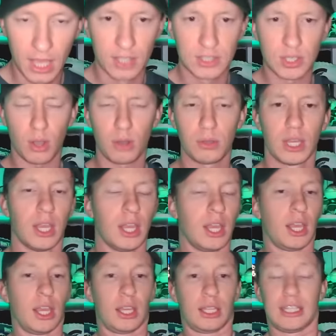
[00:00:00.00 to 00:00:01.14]
So,
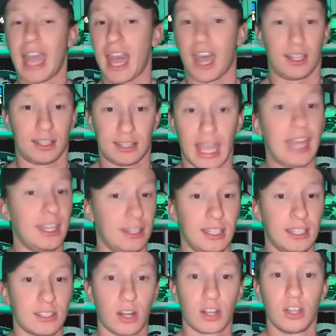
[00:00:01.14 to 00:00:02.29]
yeah, that
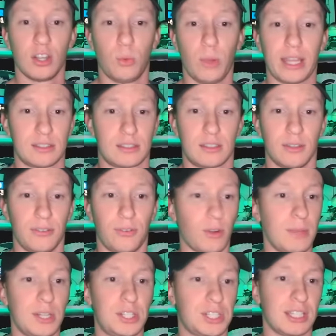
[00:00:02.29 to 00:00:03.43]
these are good wins for
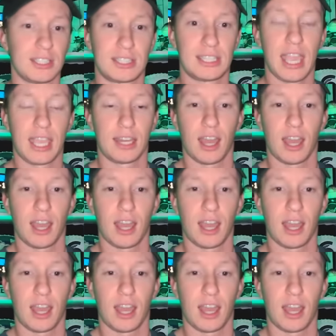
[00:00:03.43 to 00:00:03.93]
Michigan State.